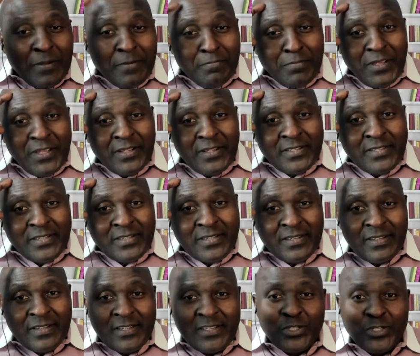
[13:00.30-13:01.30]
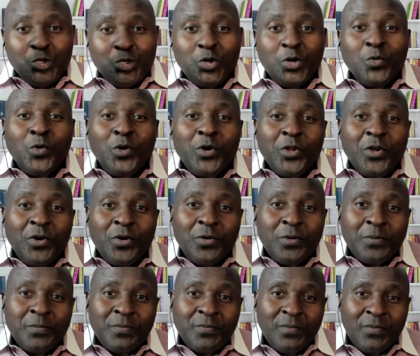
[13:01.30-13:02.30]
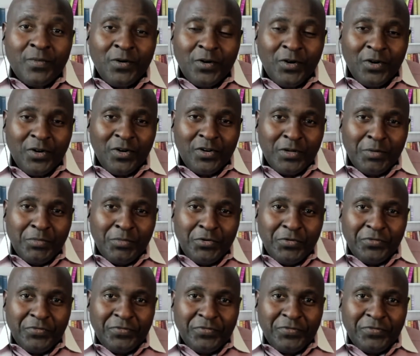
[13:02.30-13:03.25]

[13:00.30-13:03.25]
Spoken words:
Peace, Story Warrior, on the move.